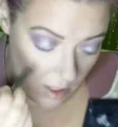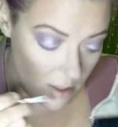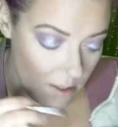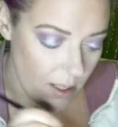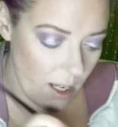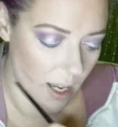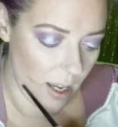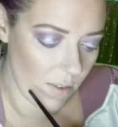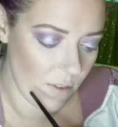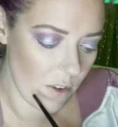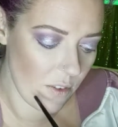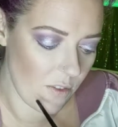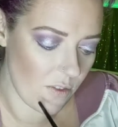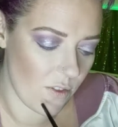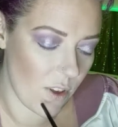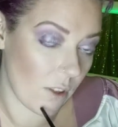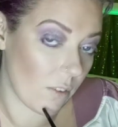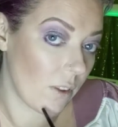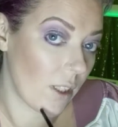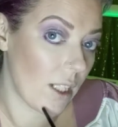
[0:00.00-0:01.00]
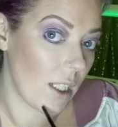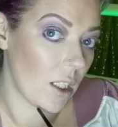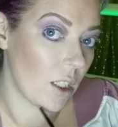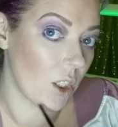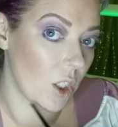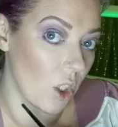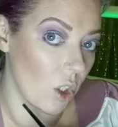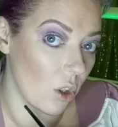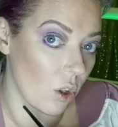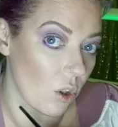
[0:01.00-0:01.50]
because I have a very
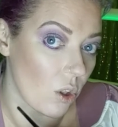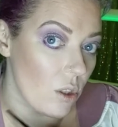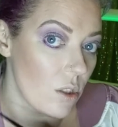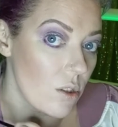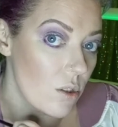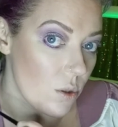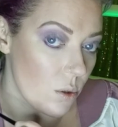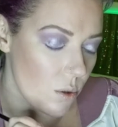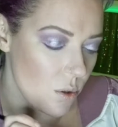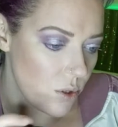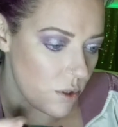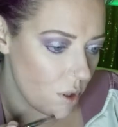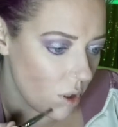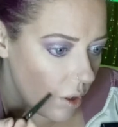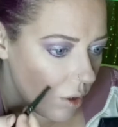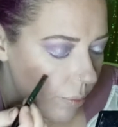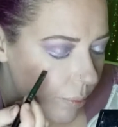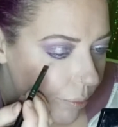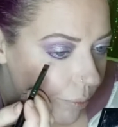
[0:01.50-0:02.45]
long torso.